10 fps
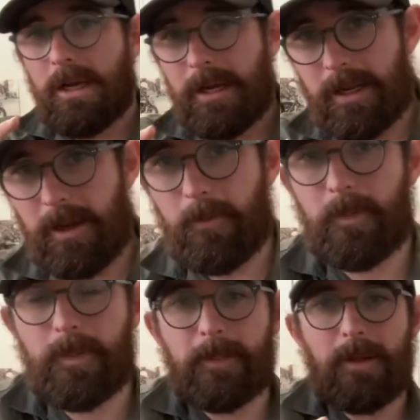now
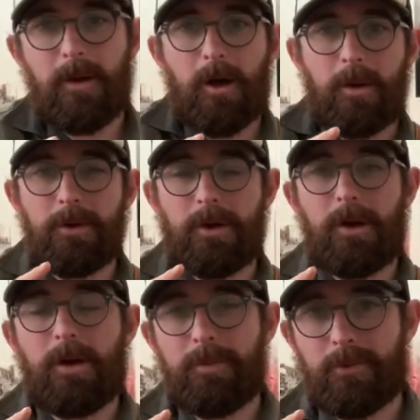
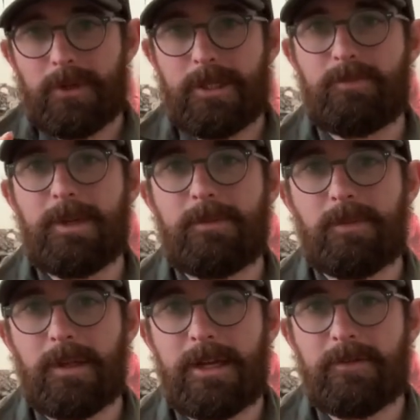I'm a really big
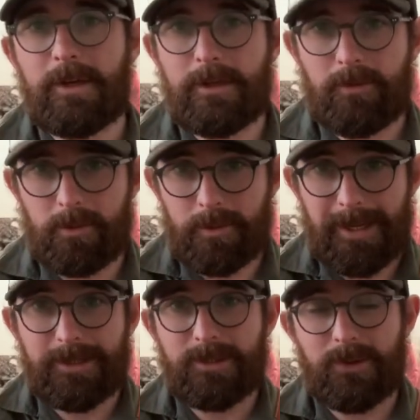believer in what I'm
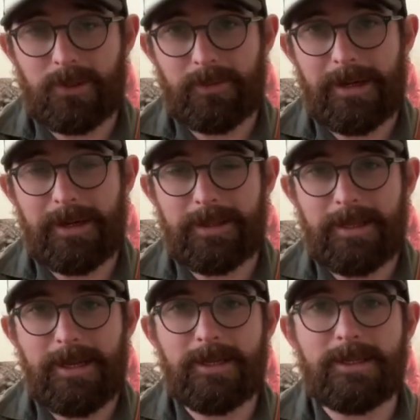about to talk about,
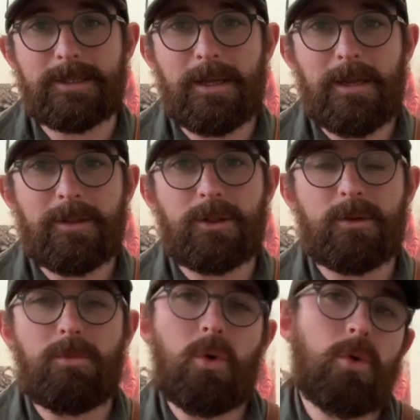and that is that
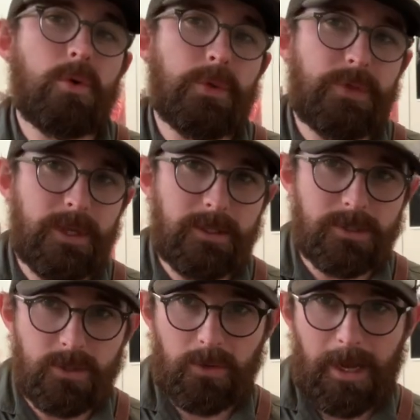the more
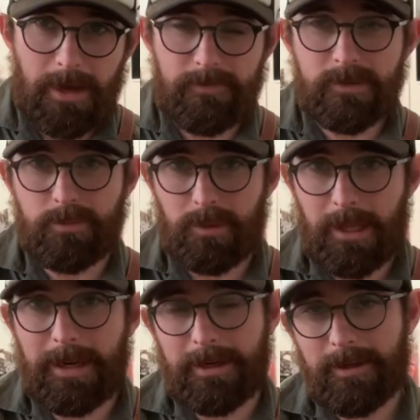things you have to
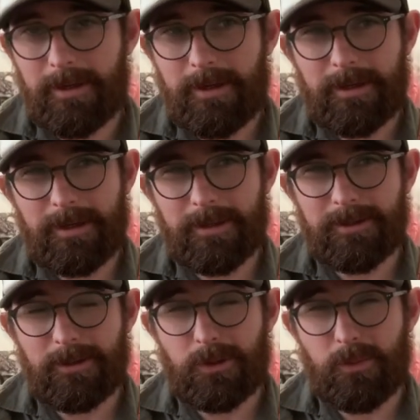play,
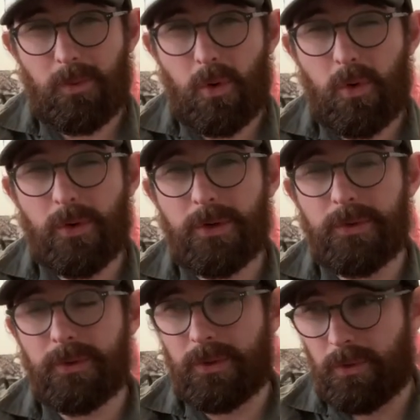the more
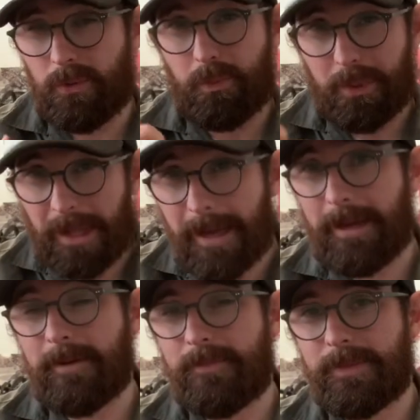you will
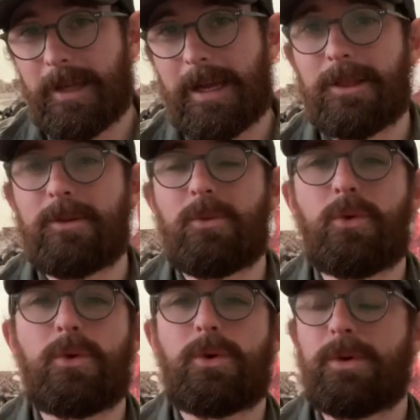play. And the
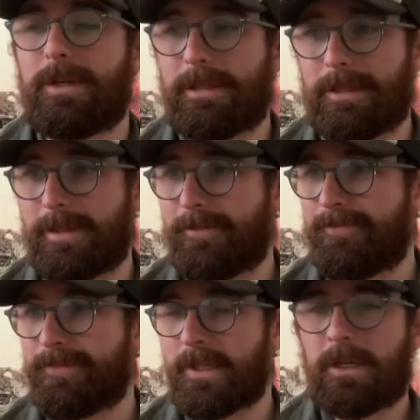more,
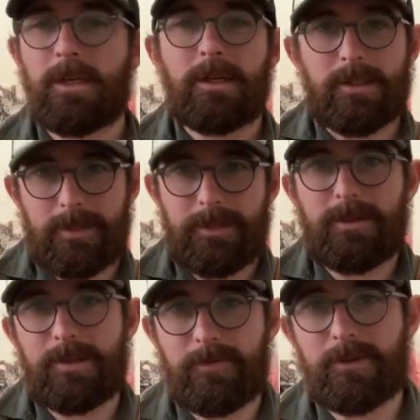let
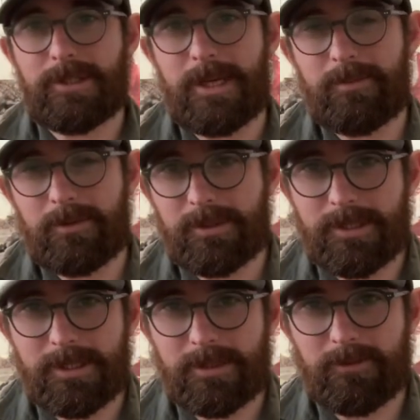me give you an example, because
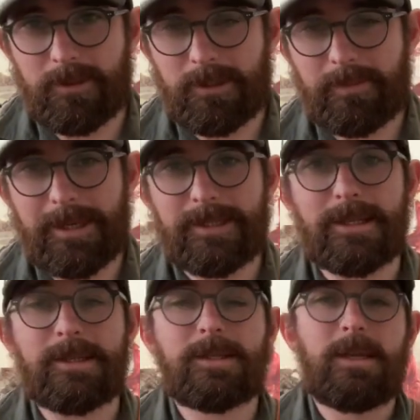this isn't really going to make
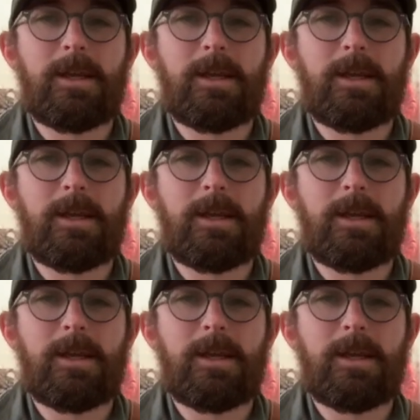sense.